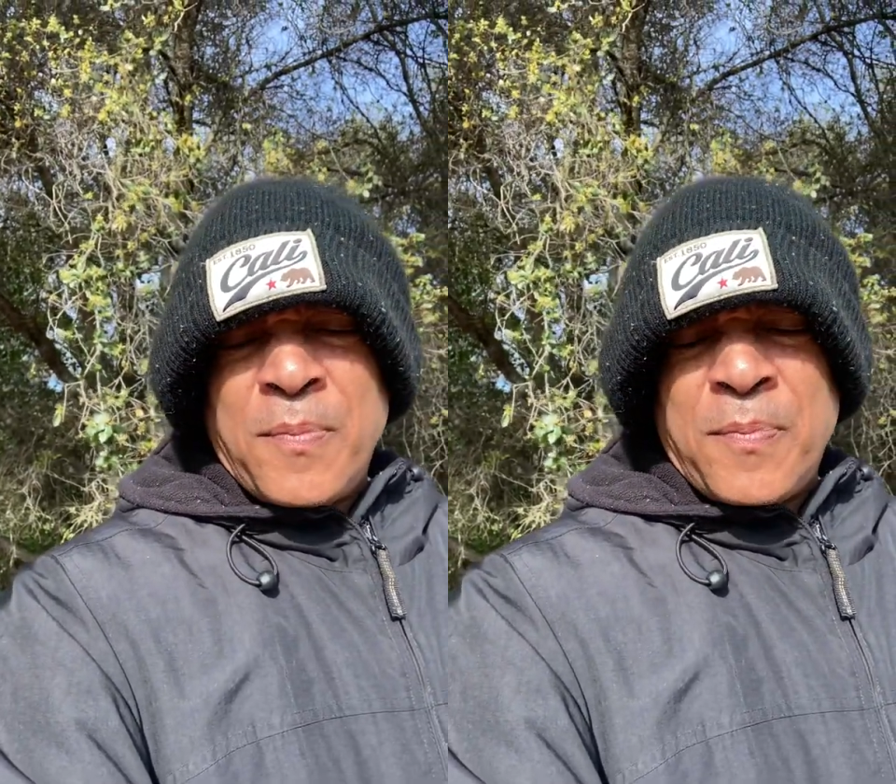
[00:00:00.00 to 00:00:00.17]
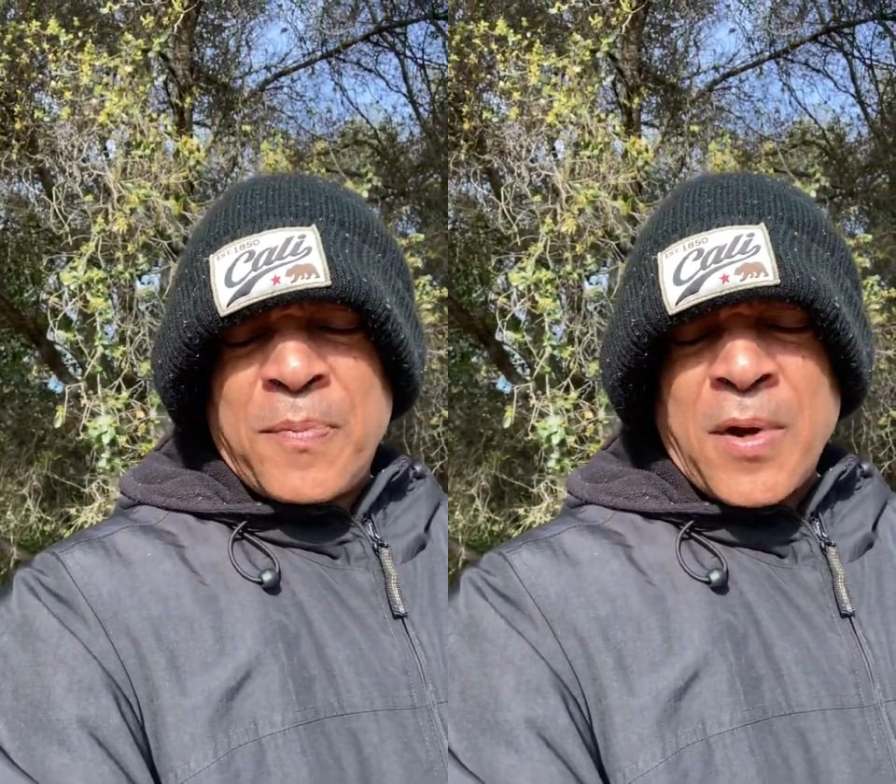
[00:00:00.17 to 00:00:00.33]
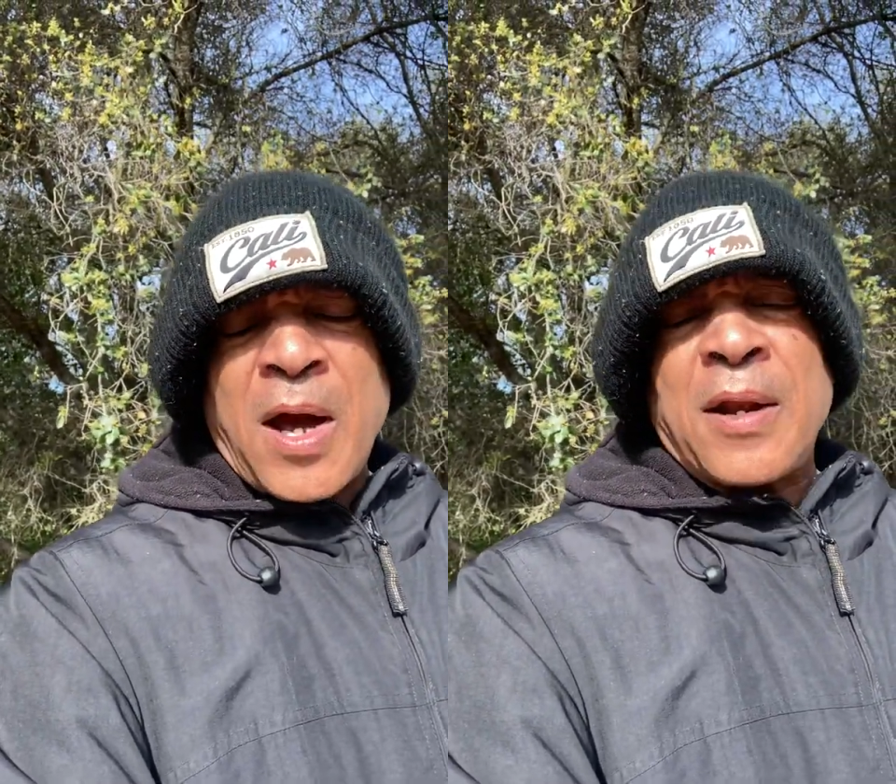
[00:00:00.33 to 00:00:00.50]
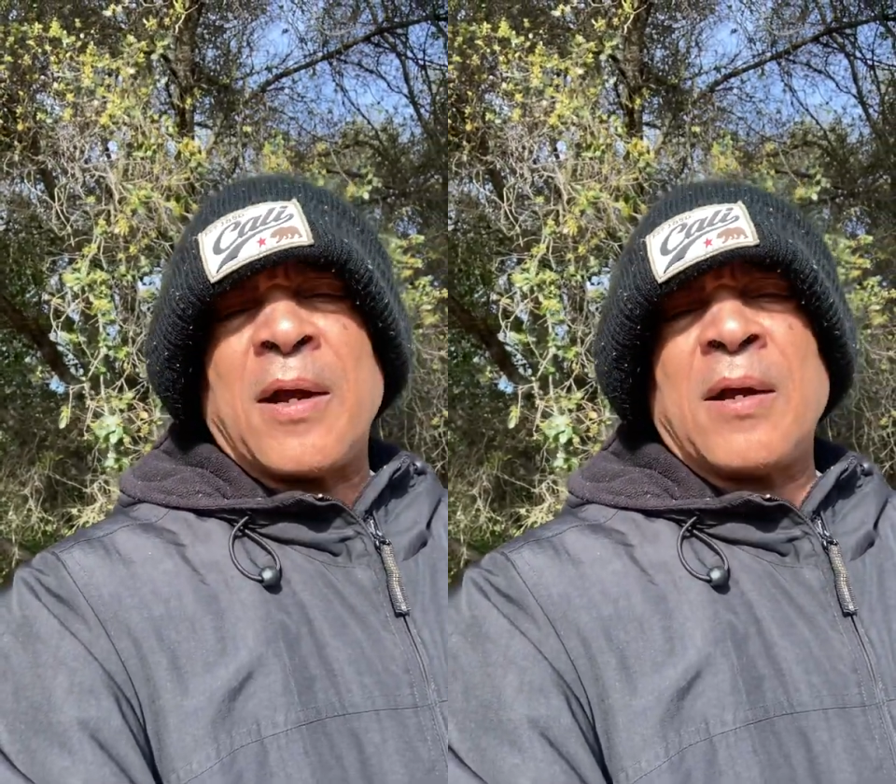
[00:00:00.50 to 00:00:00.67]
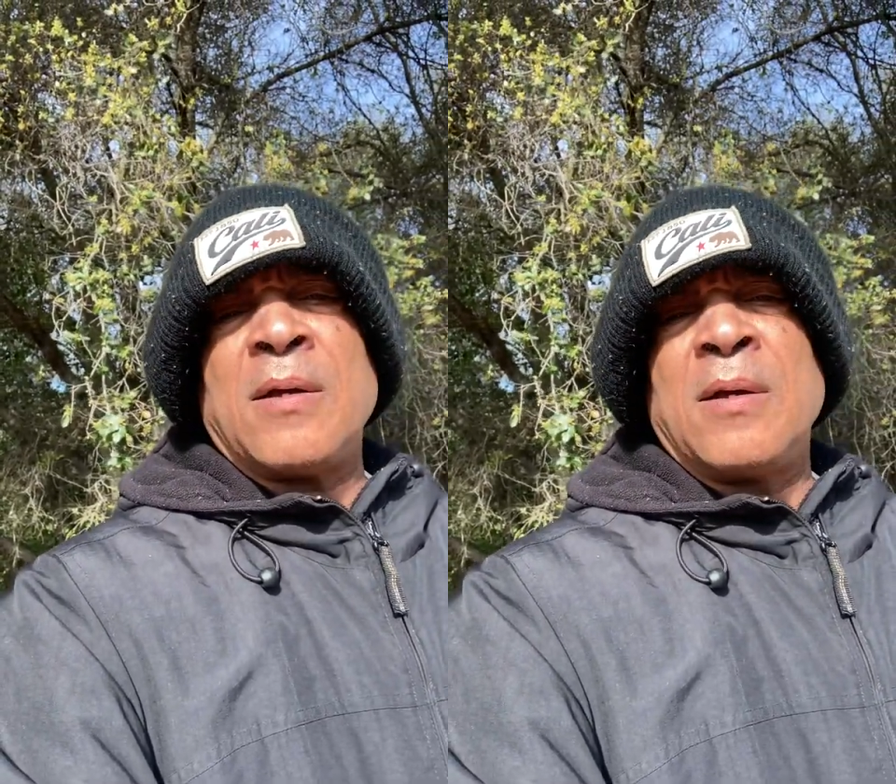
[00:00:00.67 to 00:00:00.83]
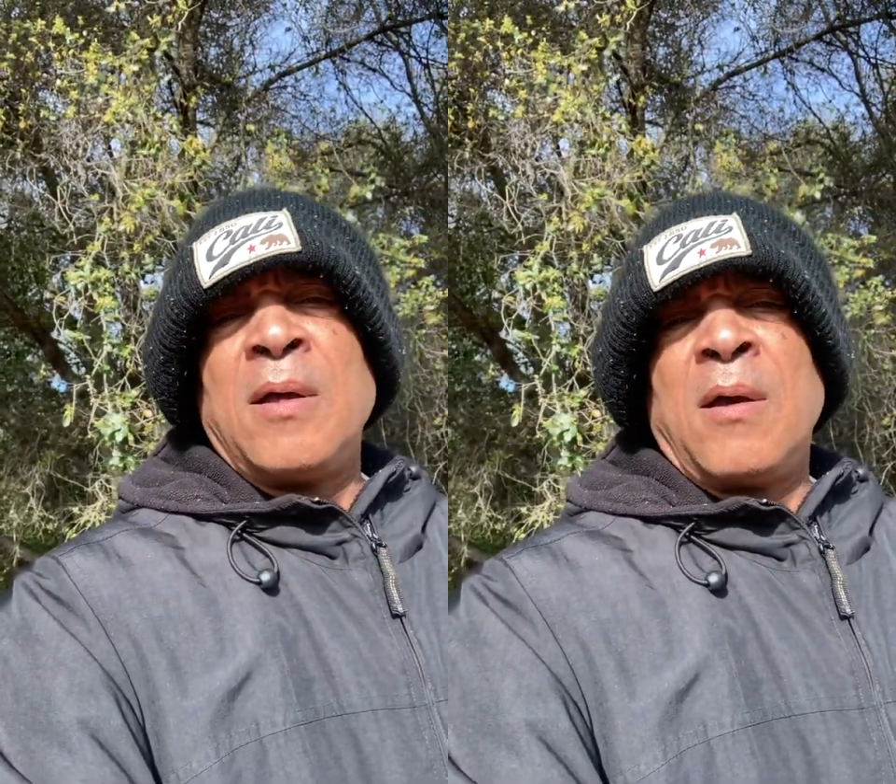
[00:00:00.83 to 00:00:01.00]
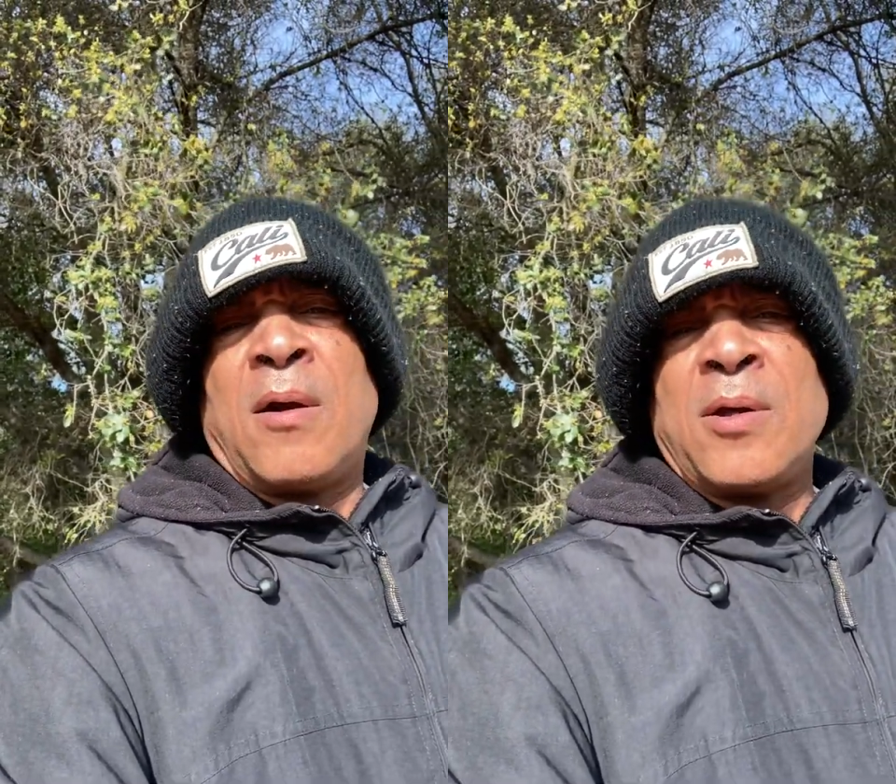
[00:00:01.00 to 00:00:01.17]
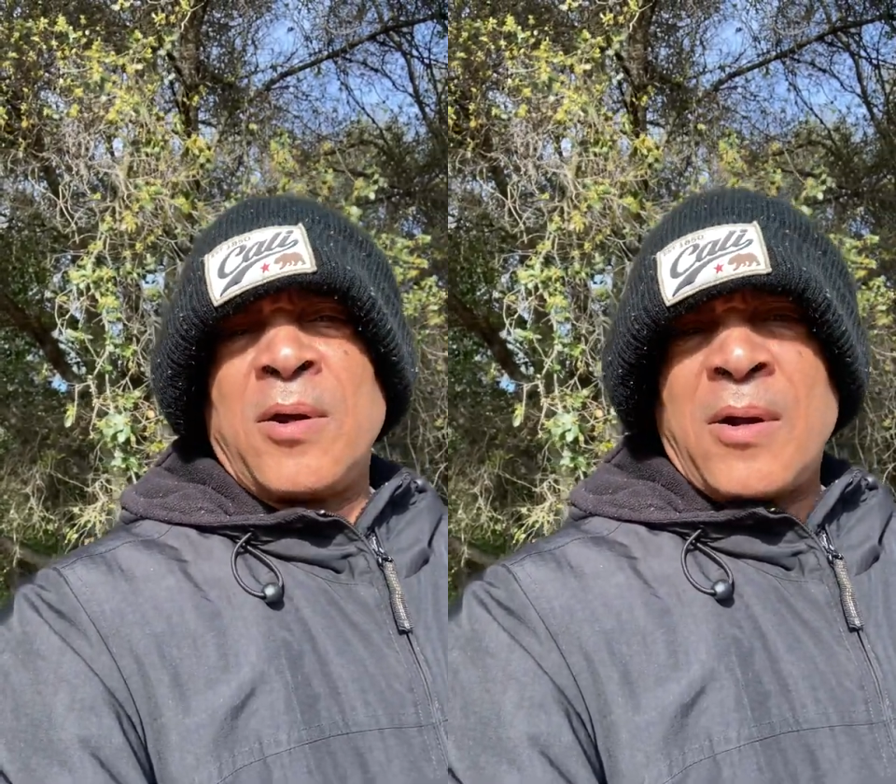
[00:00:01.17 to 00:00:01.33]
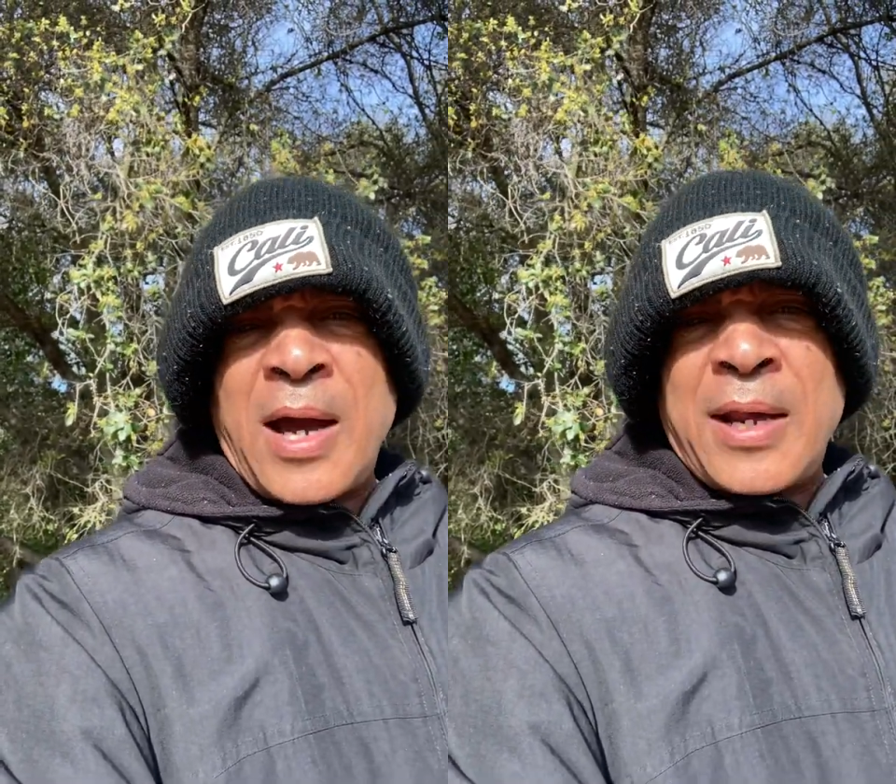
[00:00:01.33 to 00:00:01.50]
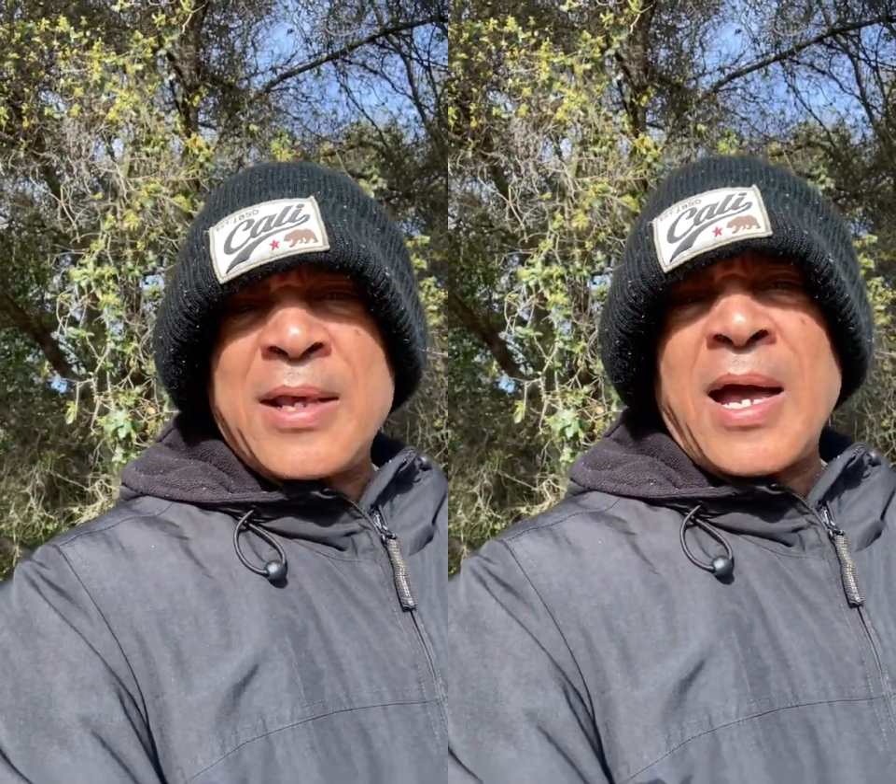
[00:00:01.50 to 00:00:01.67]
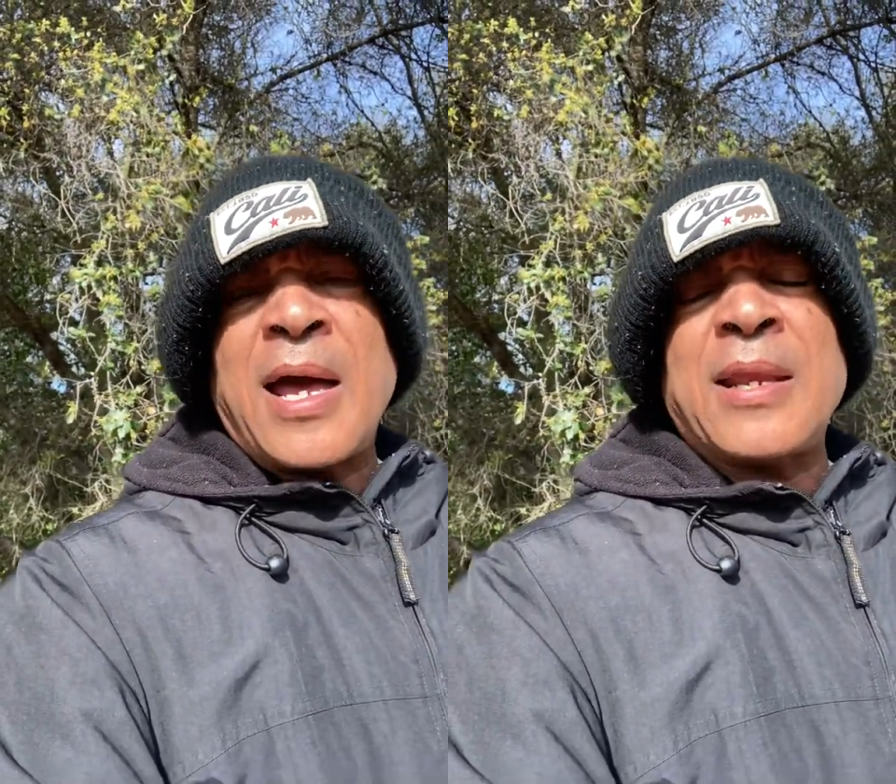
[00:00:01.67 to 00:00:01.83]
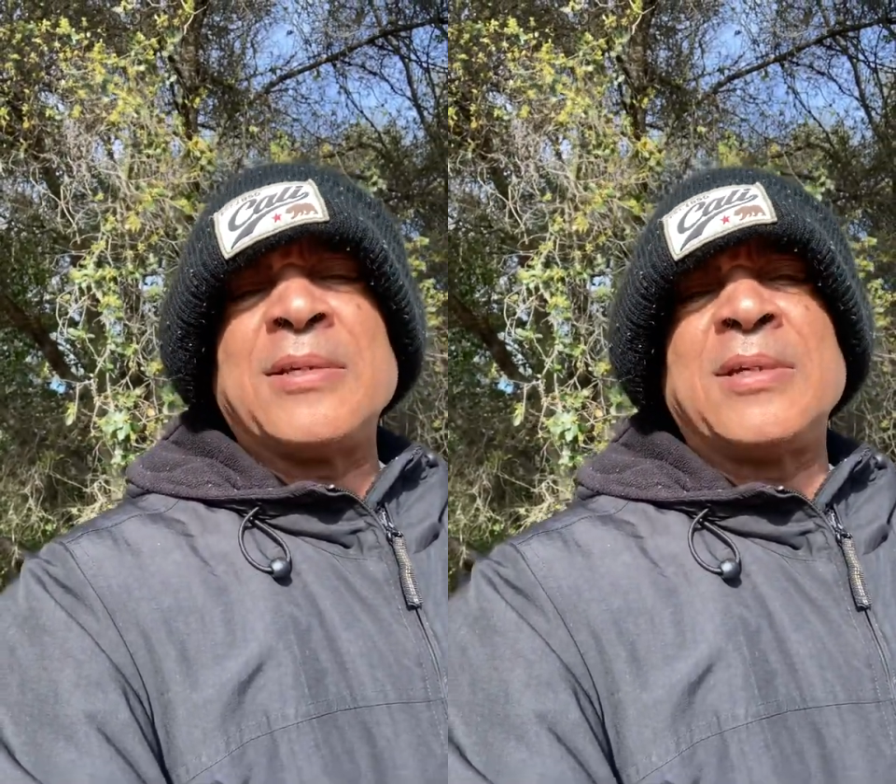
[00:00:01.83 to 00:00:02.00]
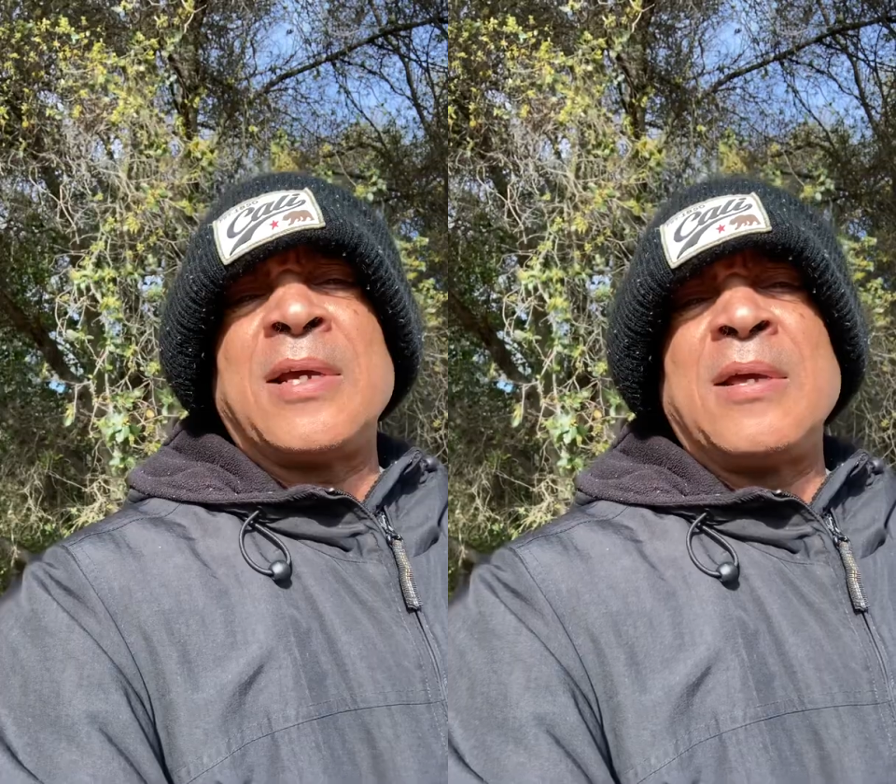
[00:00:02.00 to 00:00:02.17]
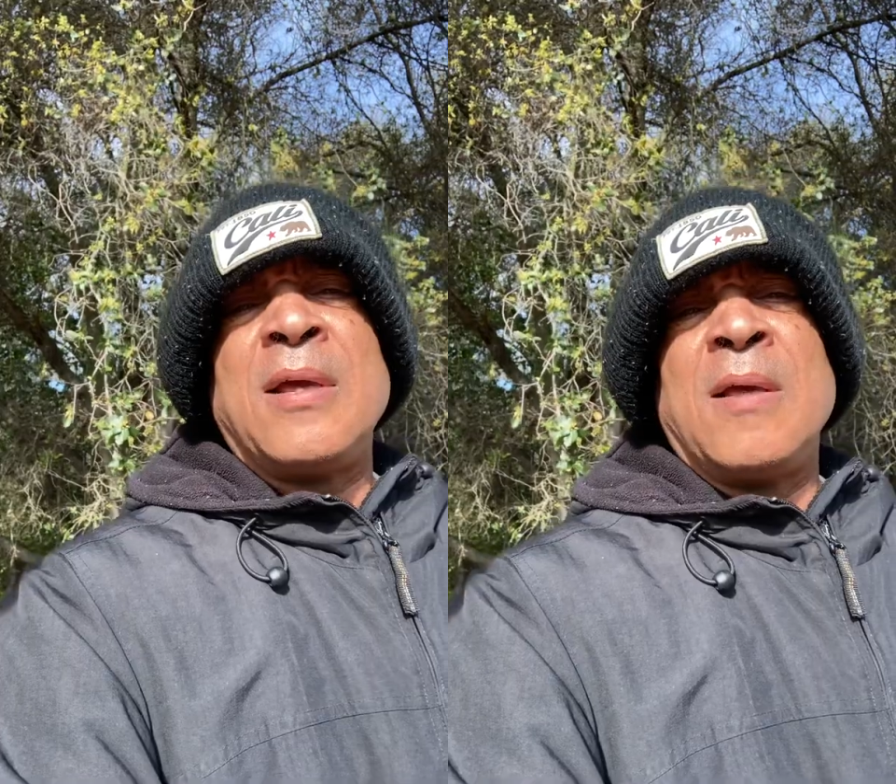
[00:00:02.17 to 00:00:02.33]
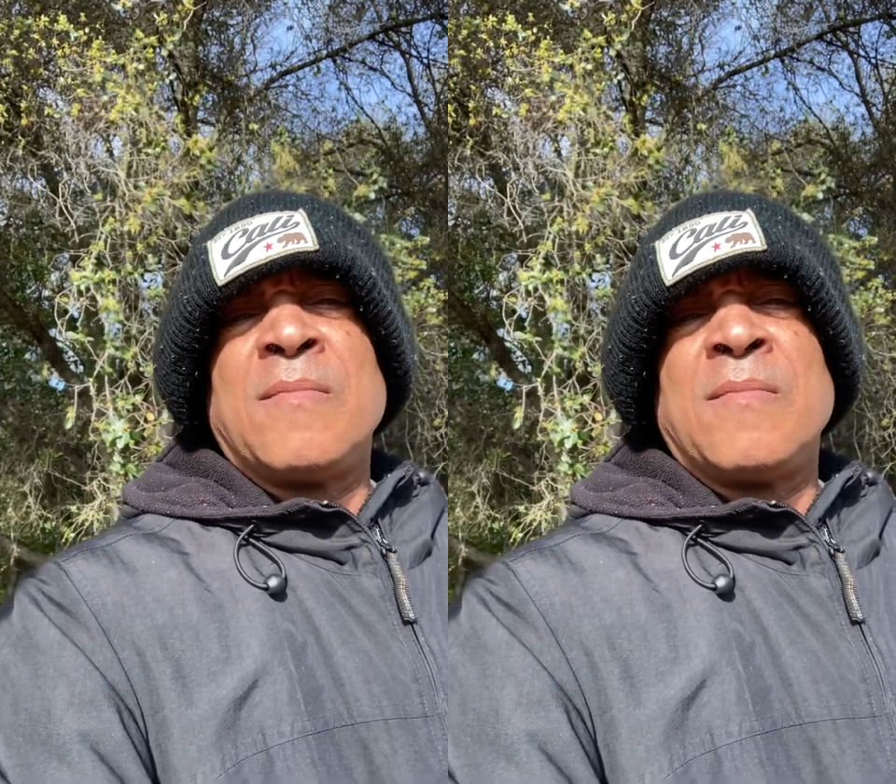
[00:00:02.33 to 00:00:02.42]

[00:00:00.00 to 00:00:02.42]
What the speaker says: product or your ideology